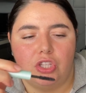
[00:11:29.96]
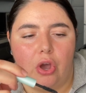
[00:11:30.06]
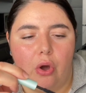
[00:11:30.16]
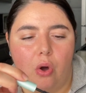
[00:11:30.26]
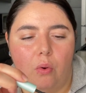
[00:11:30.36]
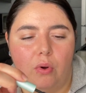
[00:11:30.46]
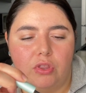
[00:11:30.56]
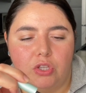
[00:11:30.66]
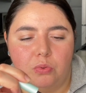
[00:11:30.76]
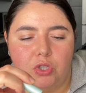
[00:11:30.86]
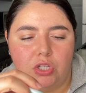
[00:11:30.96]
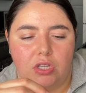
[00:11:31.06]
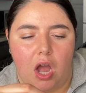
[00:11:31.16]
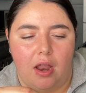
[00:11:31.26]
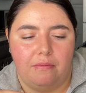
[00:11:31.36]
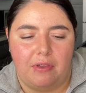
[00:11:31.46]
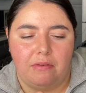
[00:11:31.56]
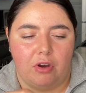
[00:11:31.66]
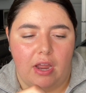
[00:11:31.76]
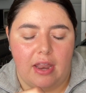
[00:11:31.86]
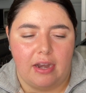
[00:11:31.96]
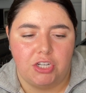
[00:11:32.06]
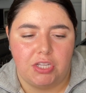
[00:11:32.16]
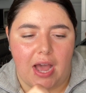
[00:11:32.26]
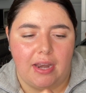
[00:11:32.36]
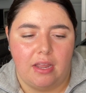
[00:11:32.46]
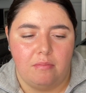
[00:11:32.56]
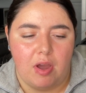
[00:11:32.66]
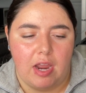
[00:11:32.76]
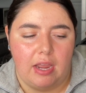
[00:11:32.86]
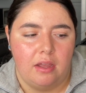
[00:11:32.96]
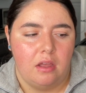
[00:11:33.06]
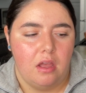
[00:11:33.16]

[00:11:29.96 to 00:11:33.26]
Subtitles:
So this was just not a favorite, and I just had it in my